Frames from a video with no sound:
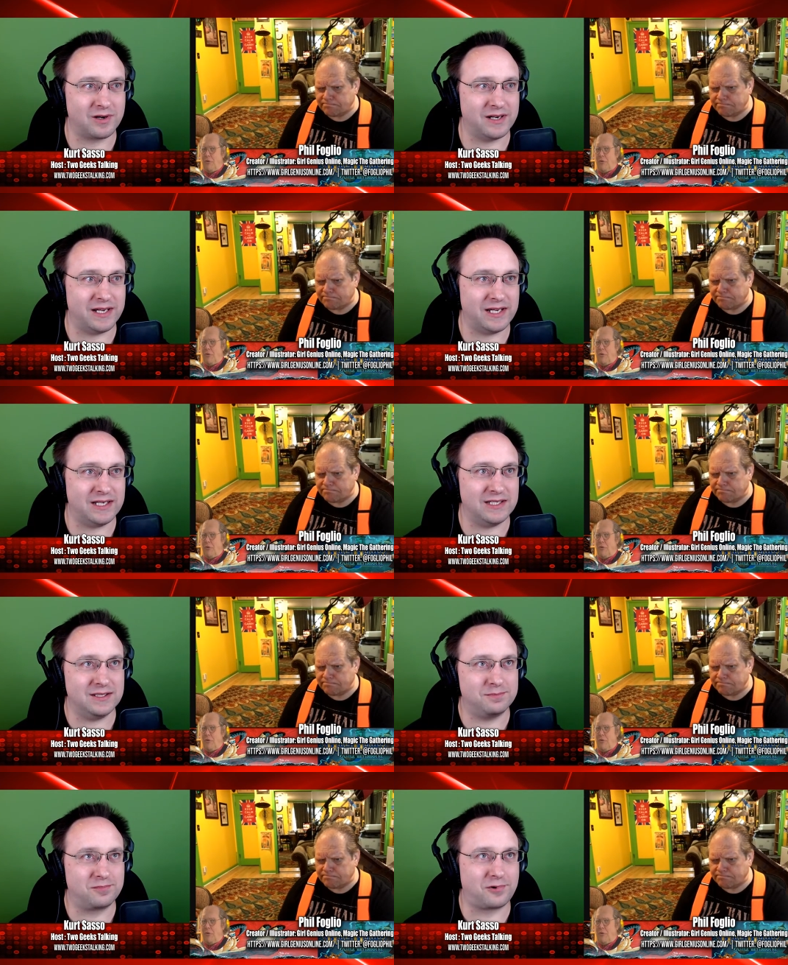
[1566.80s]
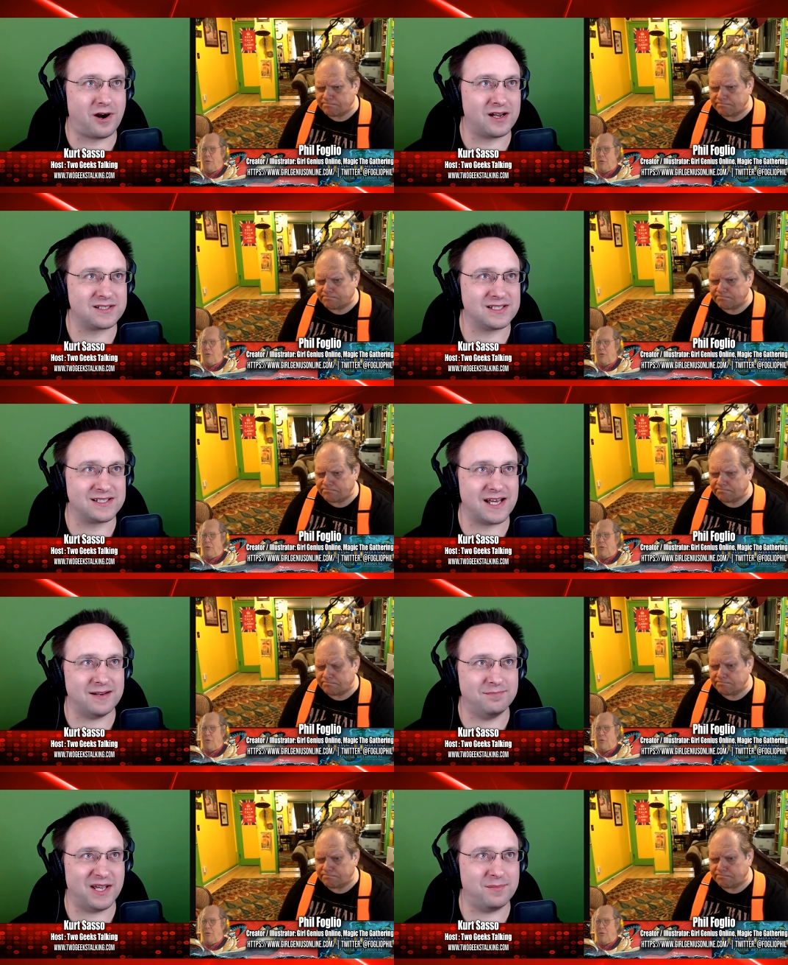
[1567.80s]
Speaker 1: a process
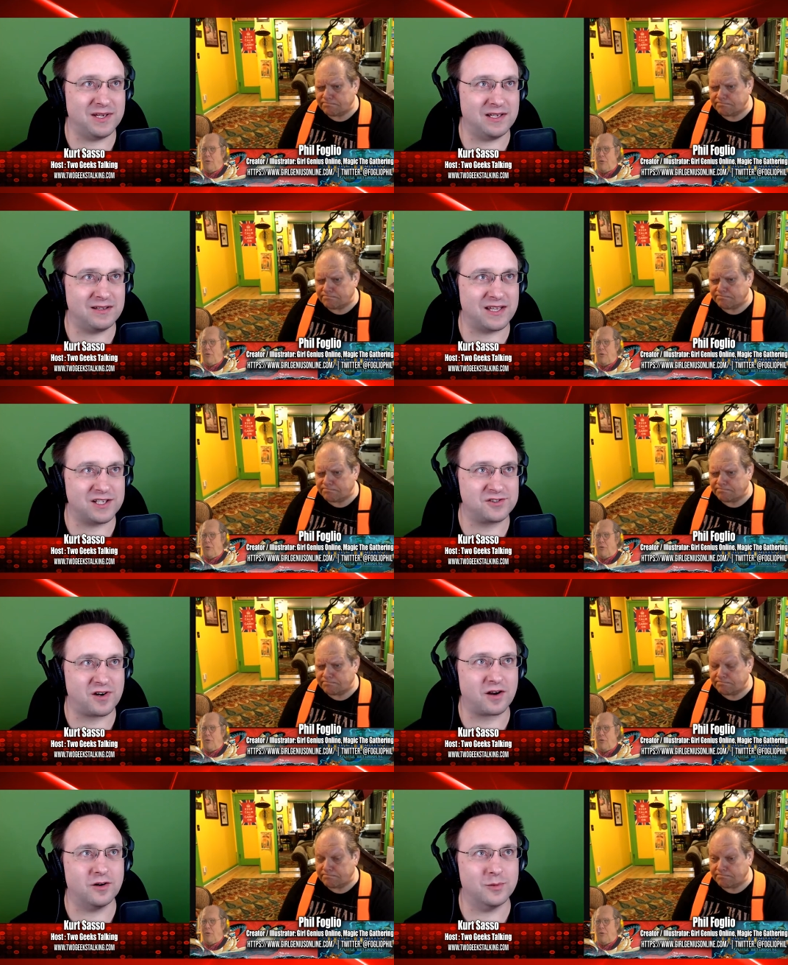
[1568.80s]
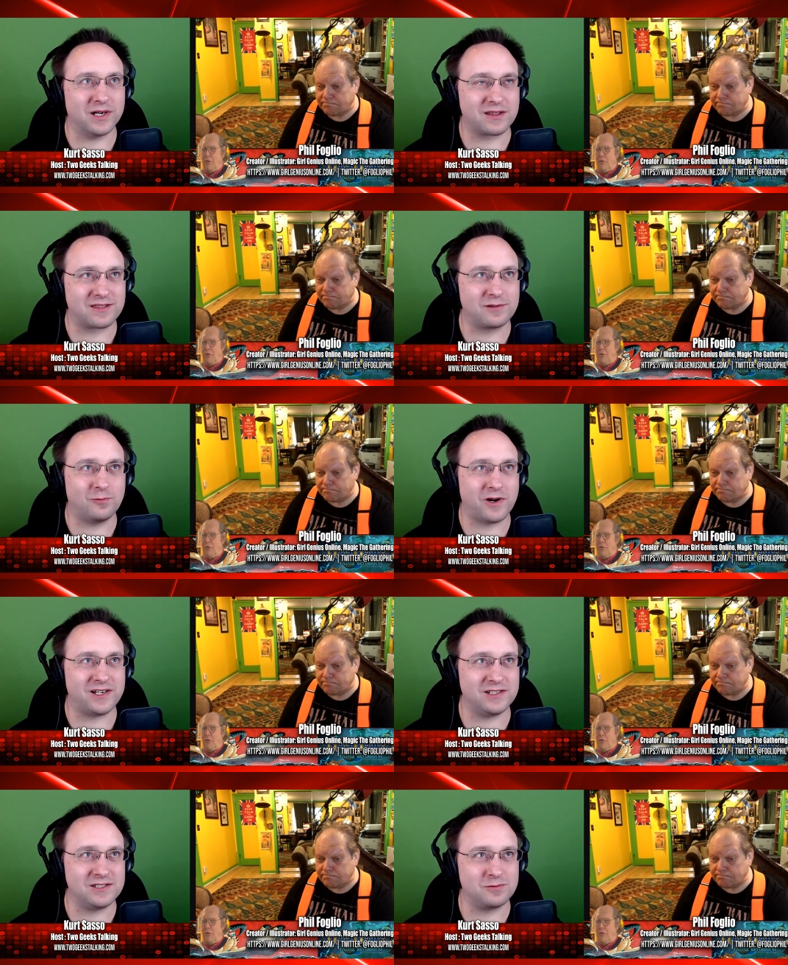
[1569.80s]
that maybe they struggle with. What
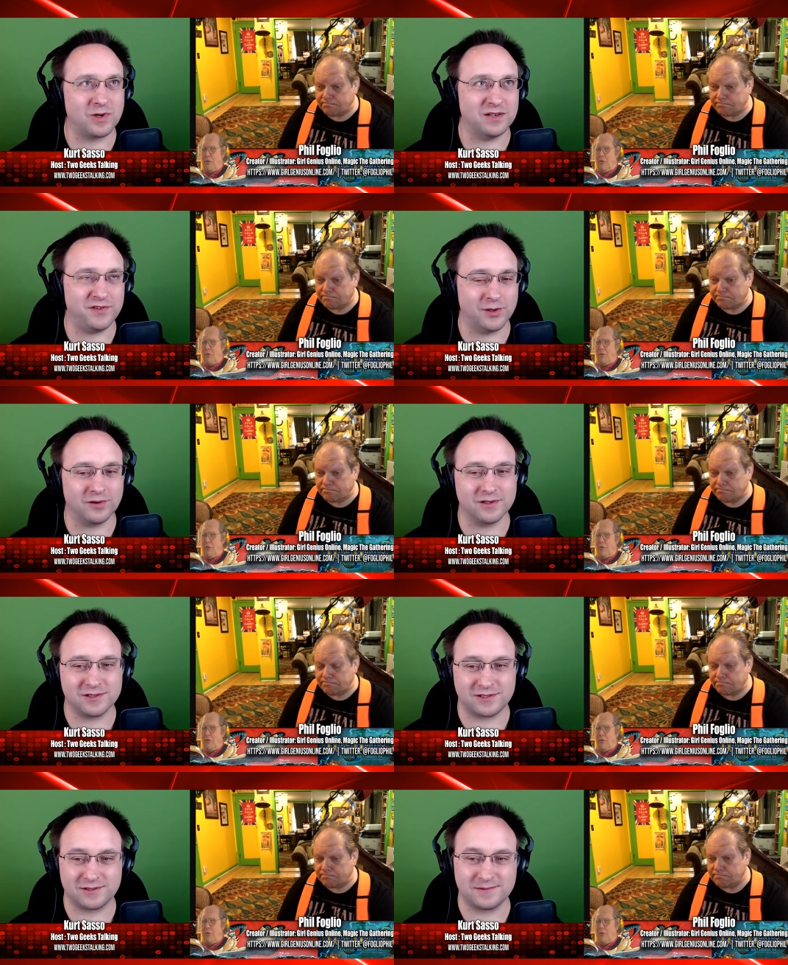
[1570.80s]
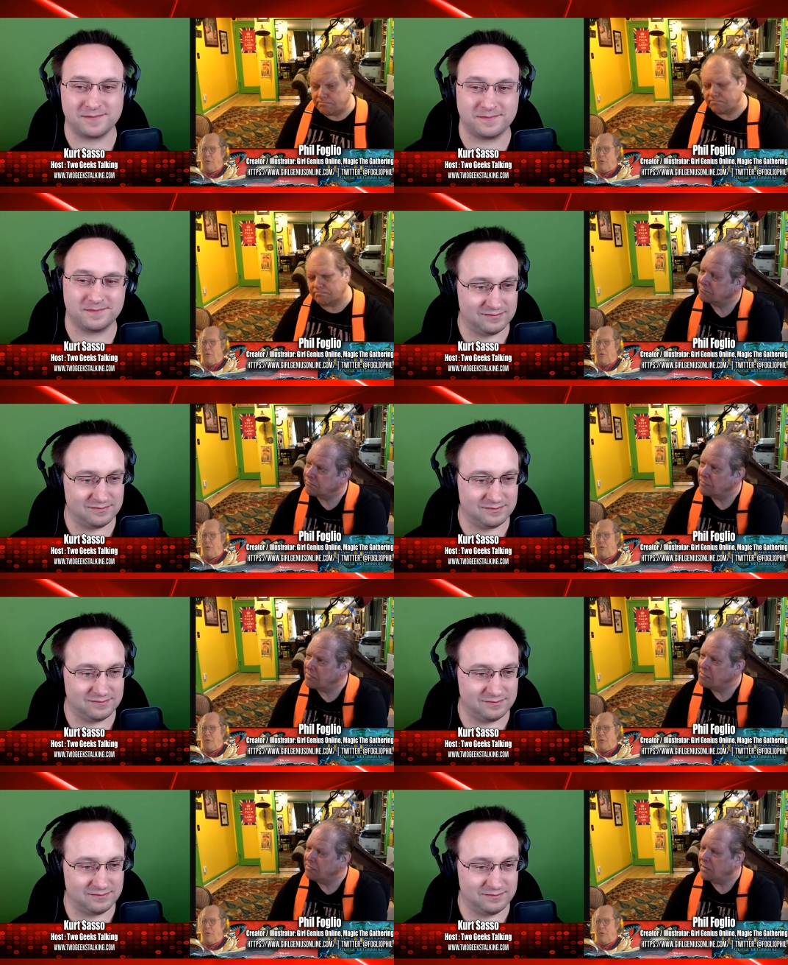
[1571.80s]
is one of yours?
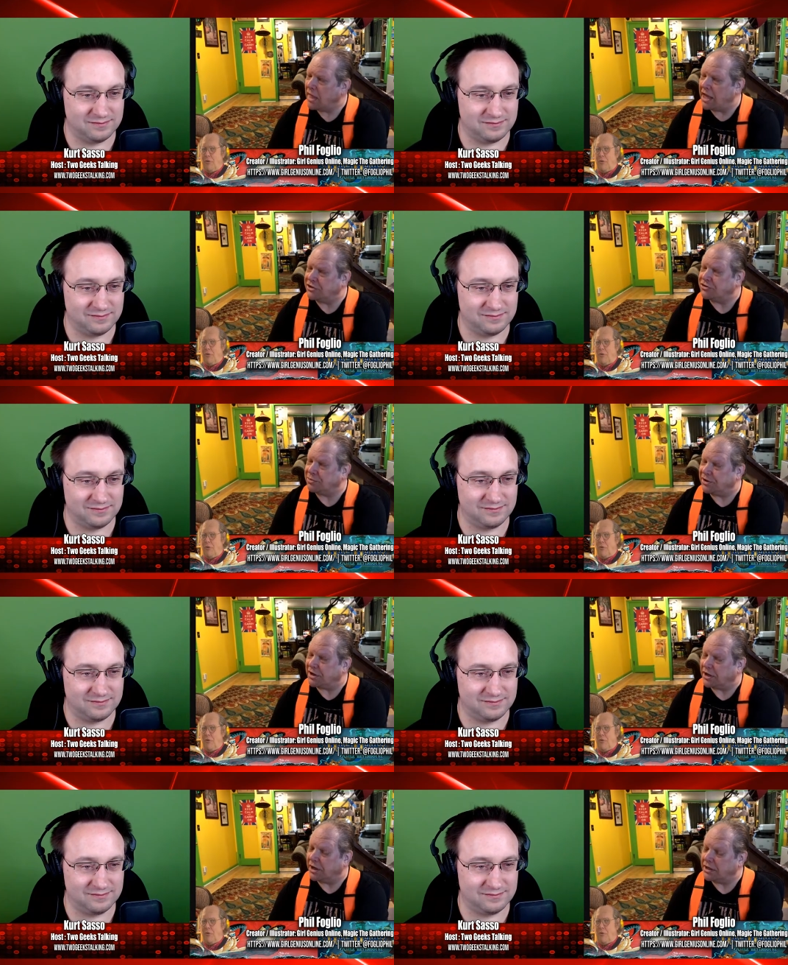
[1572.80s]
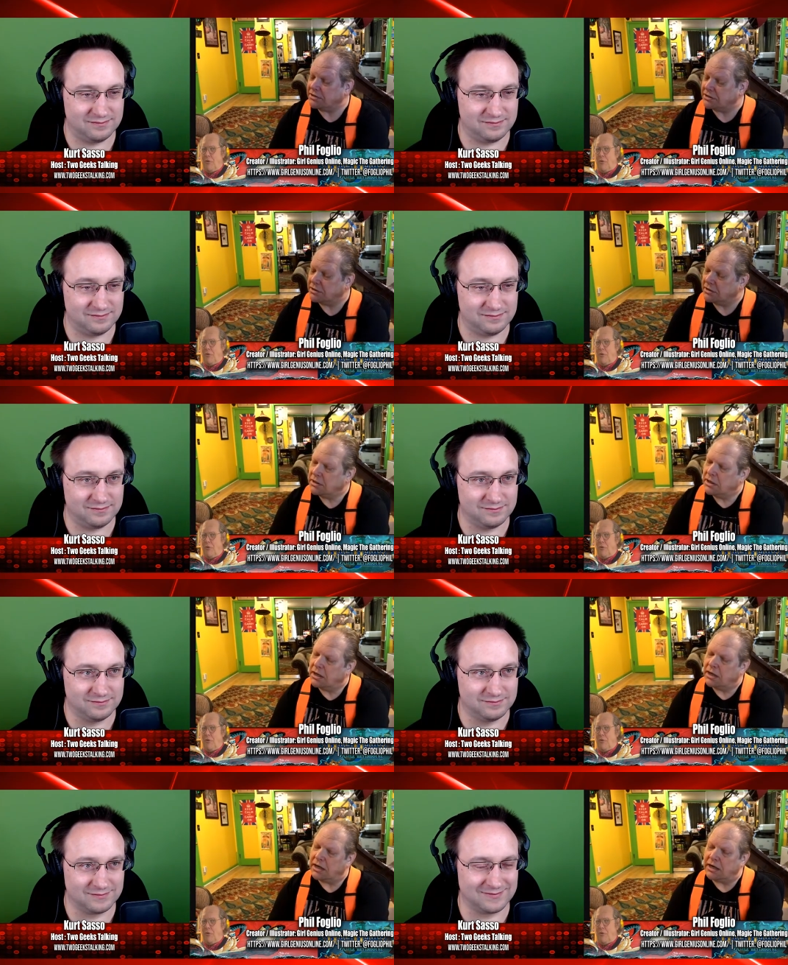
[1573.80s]
Speaker 2: Entropy, I guess.
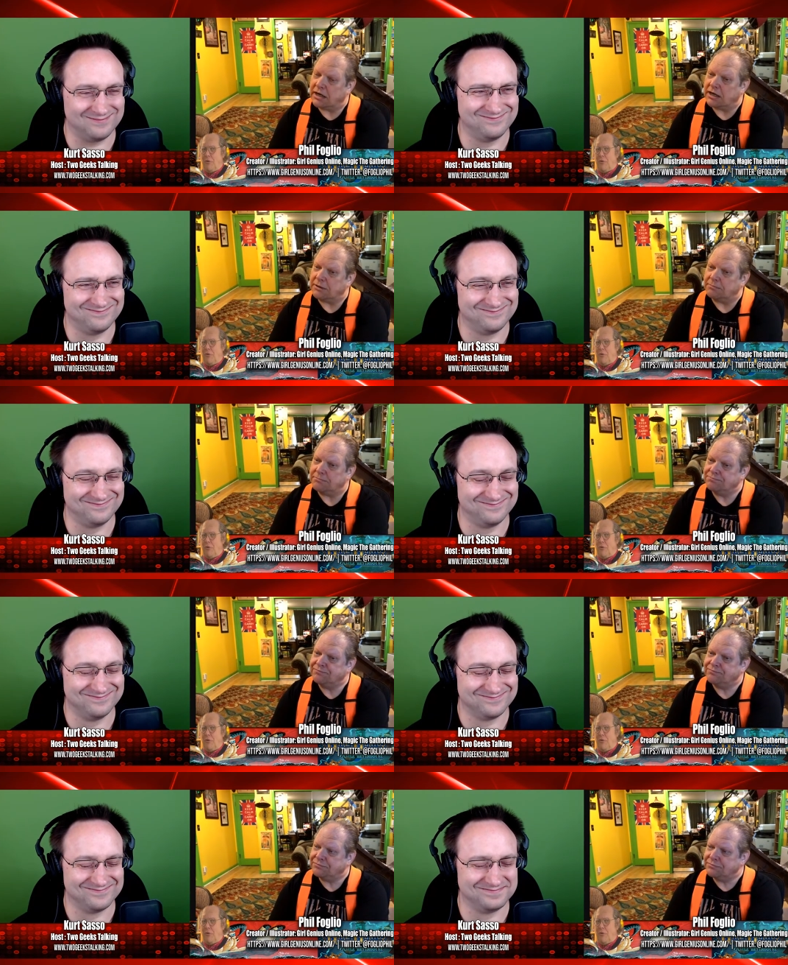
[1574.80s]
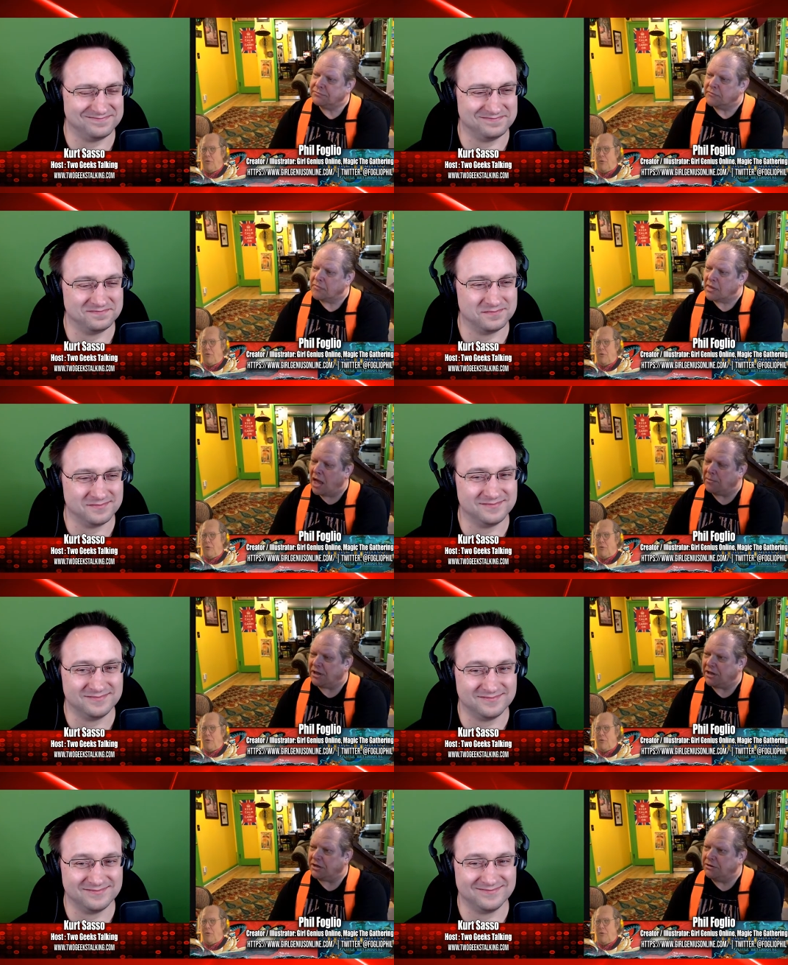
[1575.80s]
Um, I
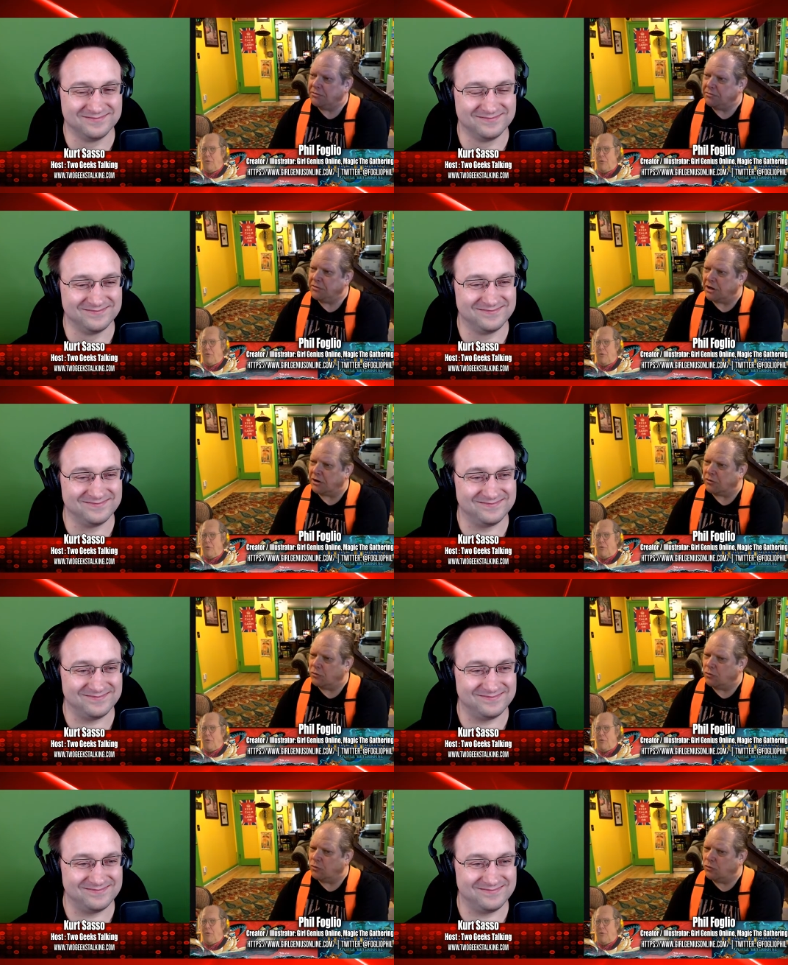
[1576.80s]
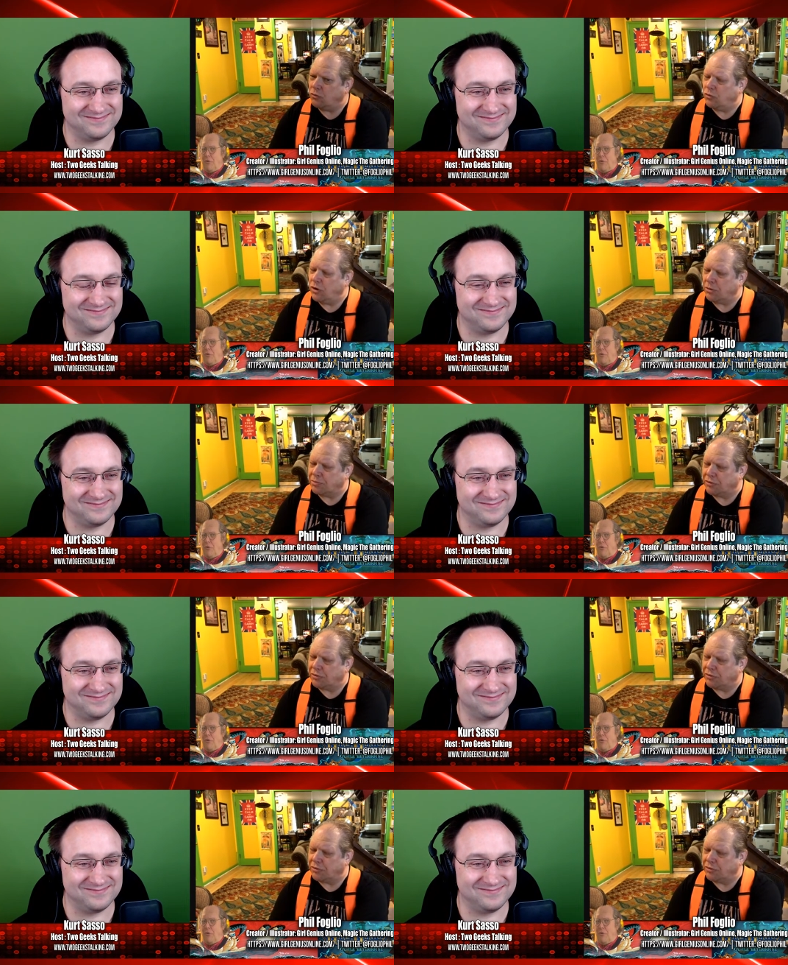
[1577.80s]
mean, you know, we're pretty